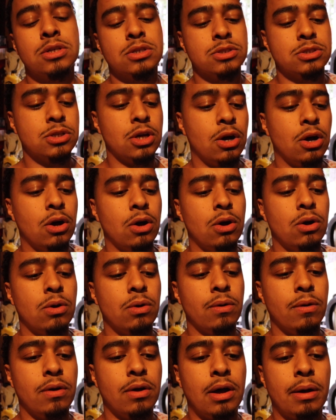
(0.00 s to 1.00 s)

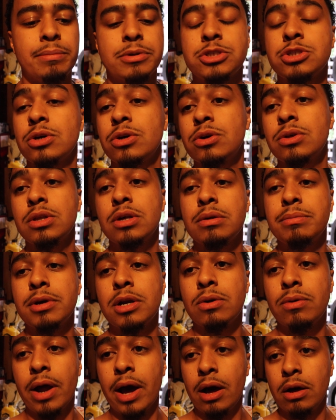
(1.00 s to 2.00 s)
So I'm going to show you a little
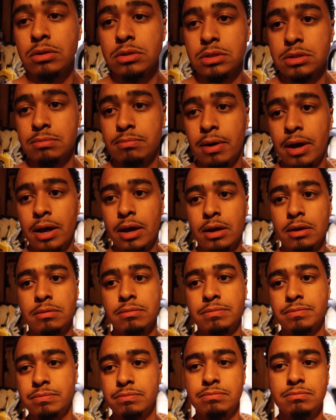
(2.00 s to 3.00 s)
bit around my
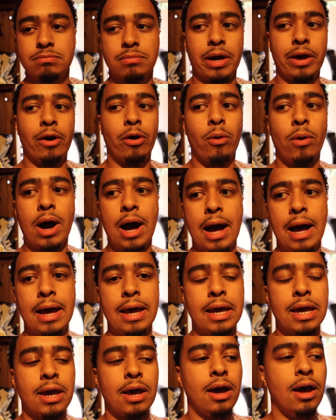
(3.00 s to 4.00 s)

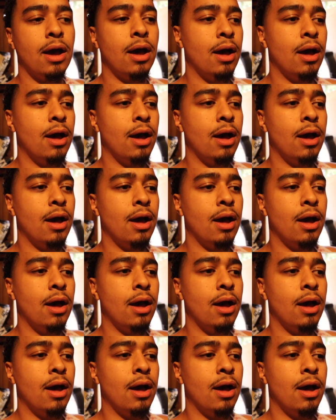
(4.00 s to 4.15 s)
Ojai,